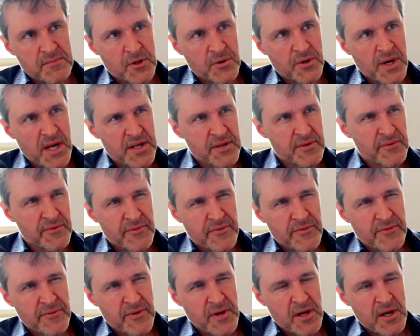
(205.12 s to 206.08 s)
creative
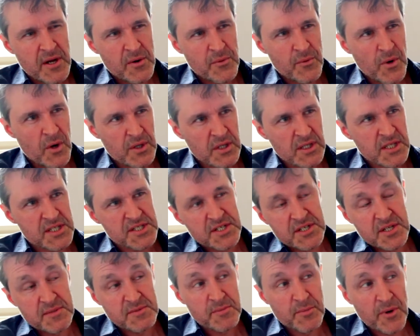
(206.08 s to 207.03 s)
role, at least
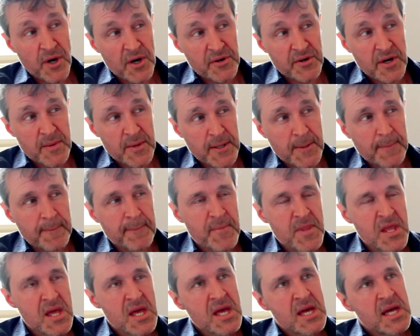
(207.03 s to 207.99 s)
in terms of programming,
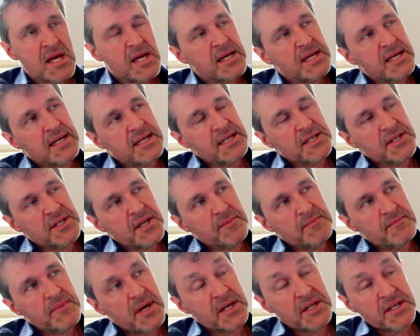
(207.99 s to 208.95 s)
and
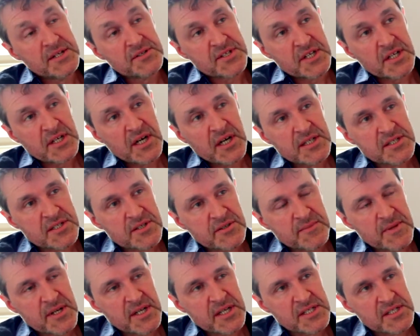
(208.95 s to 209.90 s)
an interesting guy to
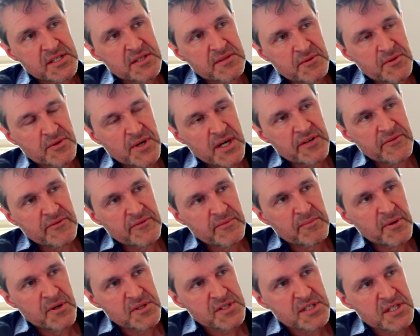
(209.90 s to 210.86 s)
him. And he's a creative
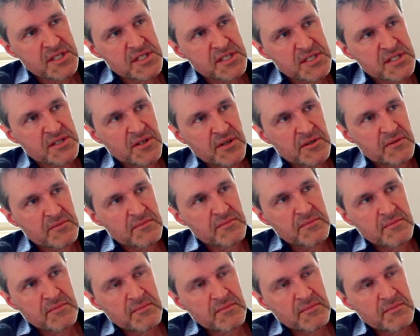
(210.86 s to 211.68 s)
person. He's just not a